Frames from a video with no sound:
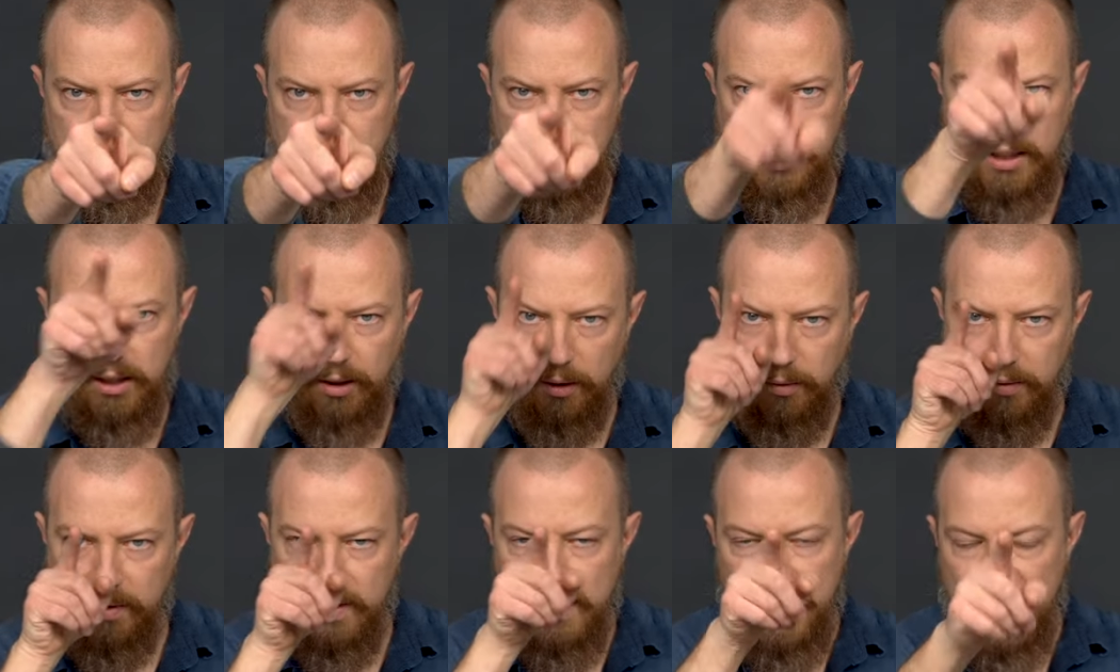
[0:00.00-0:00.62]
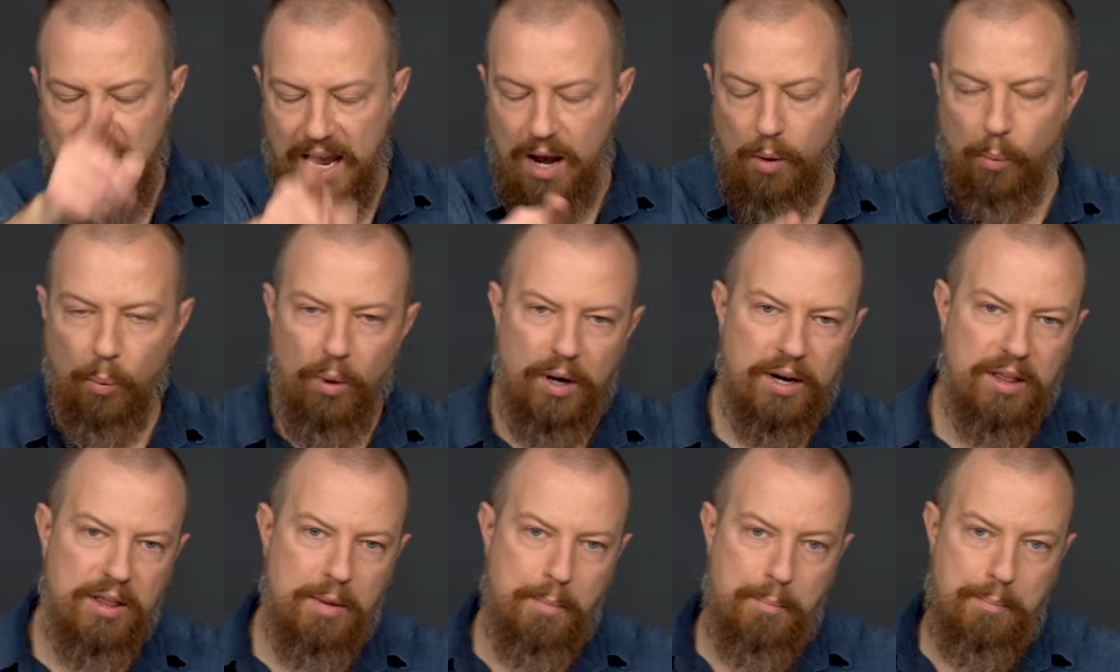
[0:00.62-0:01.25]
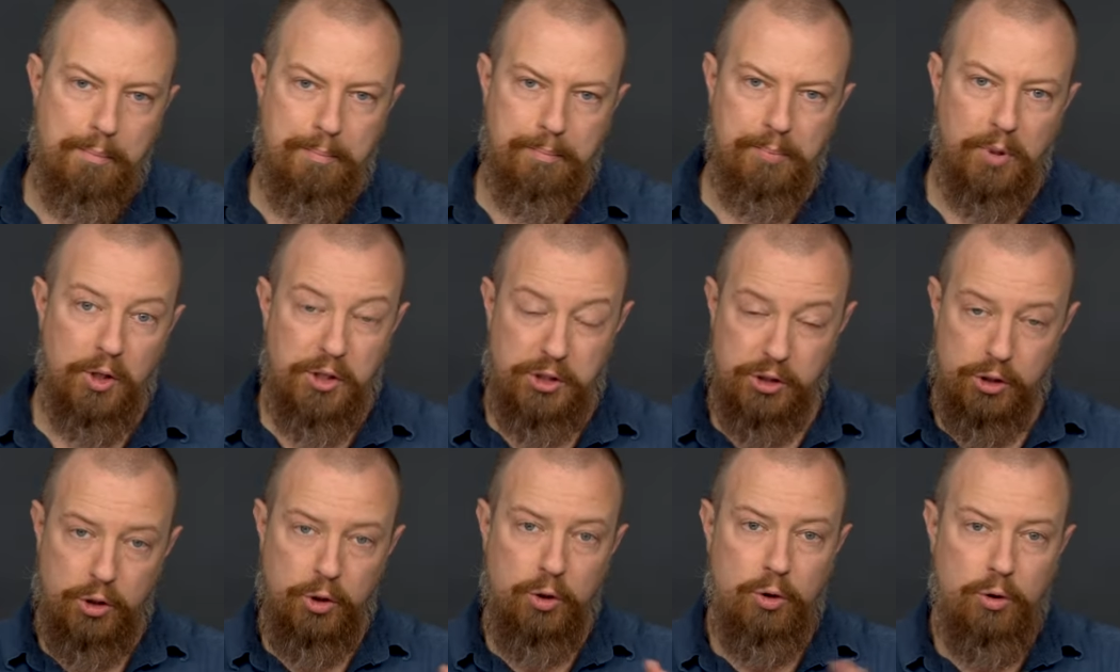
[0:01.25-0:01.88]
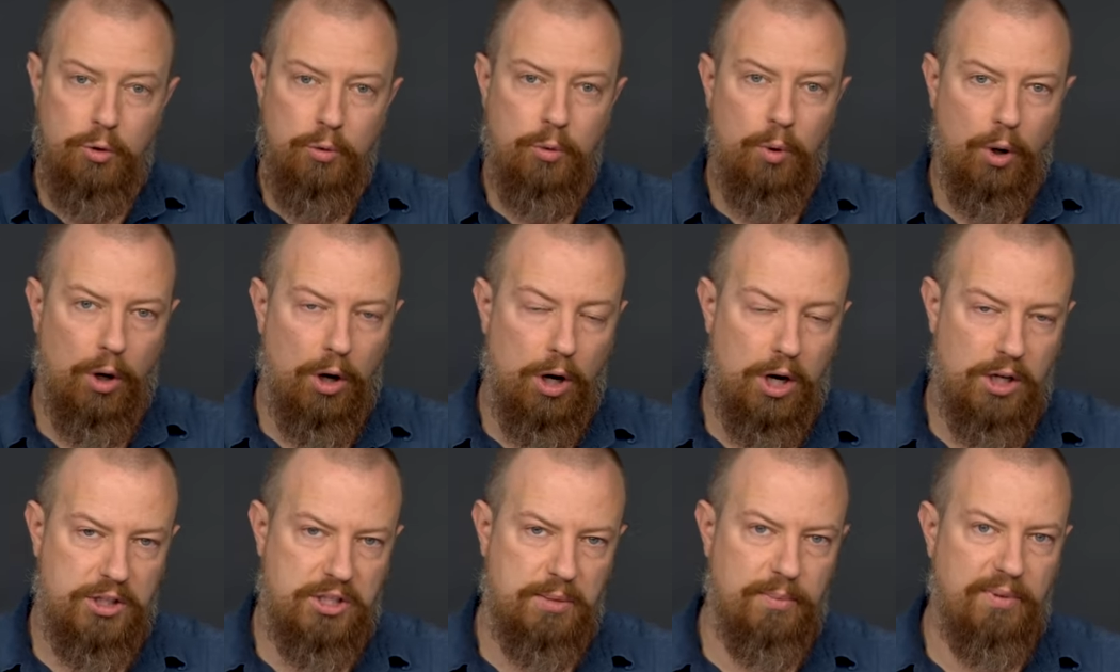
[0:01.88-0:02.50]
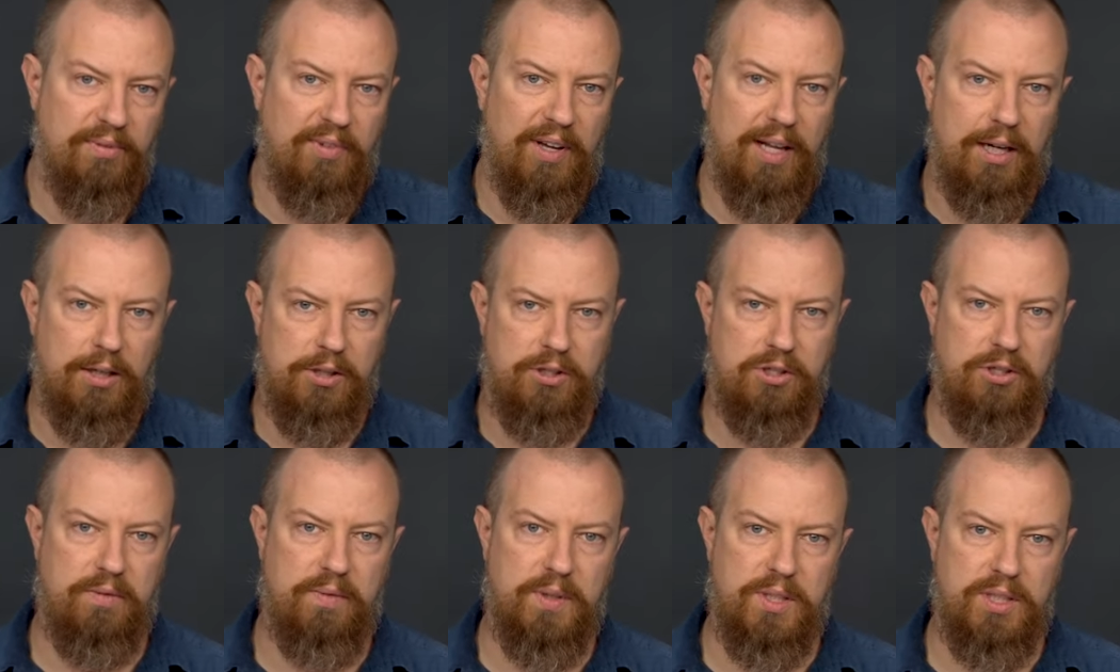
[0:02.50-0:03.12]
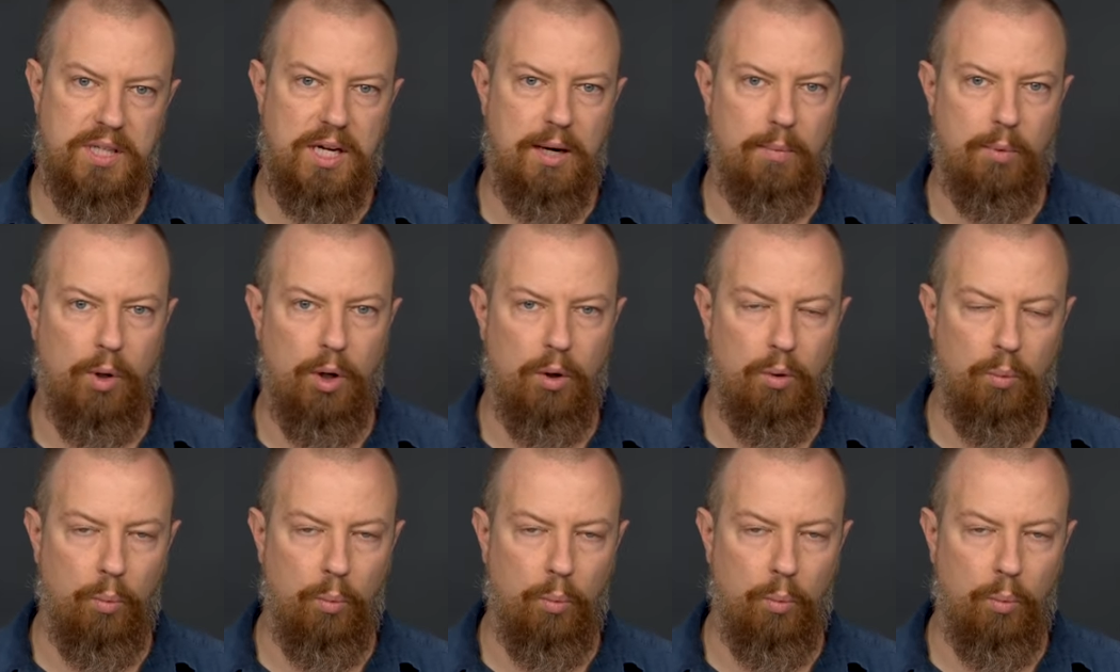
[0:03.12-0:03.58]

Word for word: here. And one of the, there's two awesome advantages of this camera.